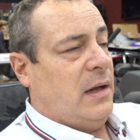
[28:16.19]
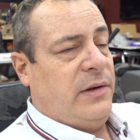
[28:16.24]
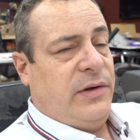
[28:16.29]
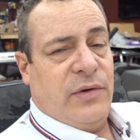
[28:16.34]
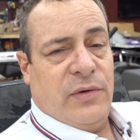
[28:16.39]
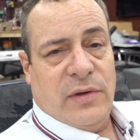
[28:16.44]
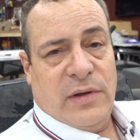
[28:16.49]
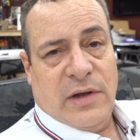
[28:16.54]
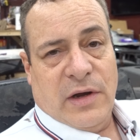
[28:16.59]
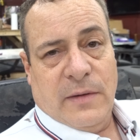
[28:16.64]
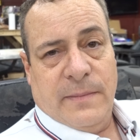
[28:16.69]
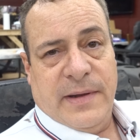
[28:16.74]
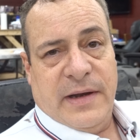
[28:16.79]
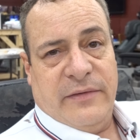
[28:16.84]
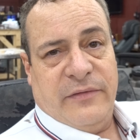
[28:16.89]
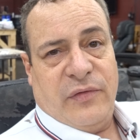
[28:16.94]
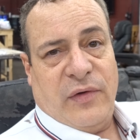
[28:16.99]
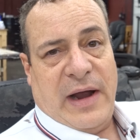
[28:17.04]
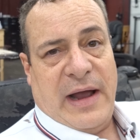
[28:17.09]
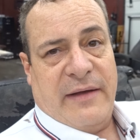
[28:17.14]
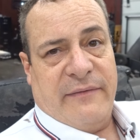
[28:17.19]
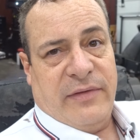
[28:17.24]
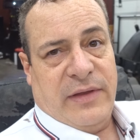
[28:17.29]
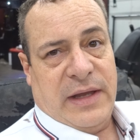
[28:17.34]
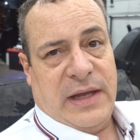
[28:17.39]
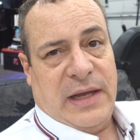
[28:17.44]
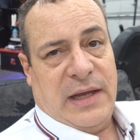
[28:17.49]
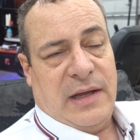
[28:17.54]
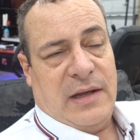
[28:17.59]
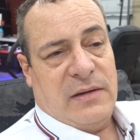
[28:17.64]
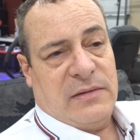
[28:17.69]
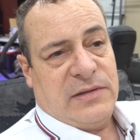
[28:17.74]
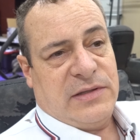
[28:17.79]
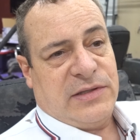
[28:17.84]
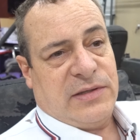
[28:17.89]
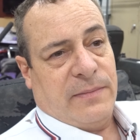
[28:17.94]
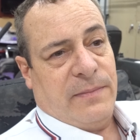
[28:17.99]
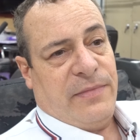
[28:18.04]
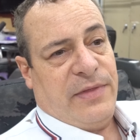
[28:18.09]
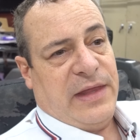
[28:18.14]
do a little bit of traveling, go to
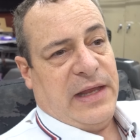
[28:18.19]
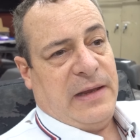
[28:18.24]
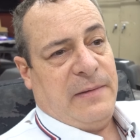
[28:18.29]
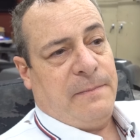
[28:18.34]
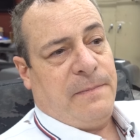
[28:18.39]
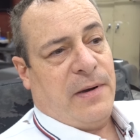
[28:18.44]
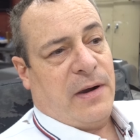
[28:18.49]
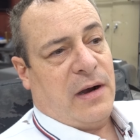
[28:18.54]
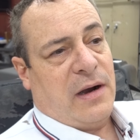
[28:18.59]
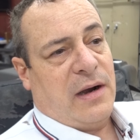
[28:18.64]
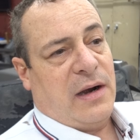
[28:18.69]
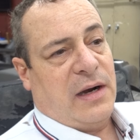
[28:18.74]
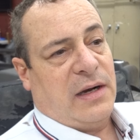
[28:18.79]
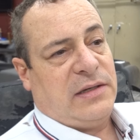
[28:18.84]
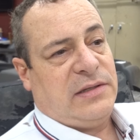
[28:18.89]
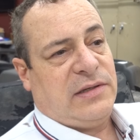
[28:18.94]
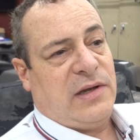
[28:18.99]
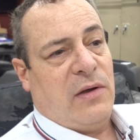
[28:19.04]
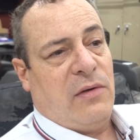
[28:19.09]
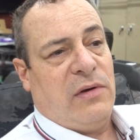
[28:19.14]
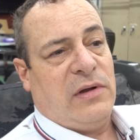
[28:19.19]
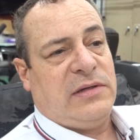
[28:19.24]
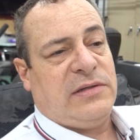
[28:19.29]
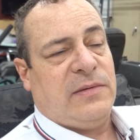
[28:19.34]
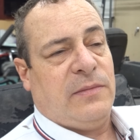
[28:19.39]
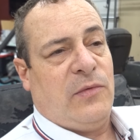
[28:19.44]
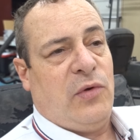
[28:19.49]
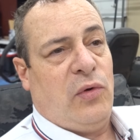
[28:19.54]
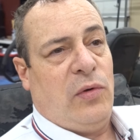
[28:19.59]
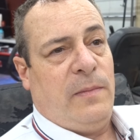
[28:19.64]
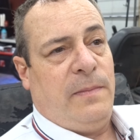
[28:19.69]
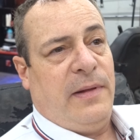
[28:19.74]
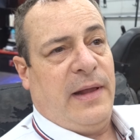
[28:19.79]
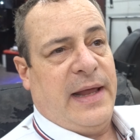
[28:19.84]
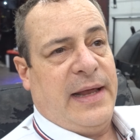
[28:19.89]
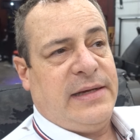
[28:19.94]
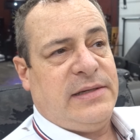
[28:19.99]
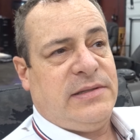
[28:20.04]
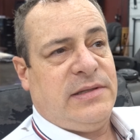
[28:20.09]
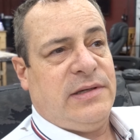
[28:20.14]
some theme parks, go to some cool
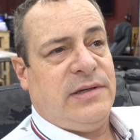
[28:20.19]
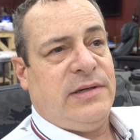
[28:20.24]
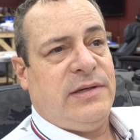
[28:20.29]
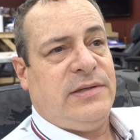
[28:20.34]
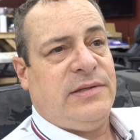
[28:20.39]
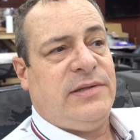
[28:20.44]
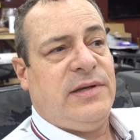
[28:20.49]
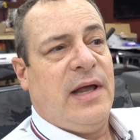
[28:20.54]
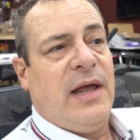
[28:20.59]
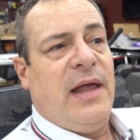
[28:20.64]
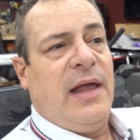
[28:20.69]
places,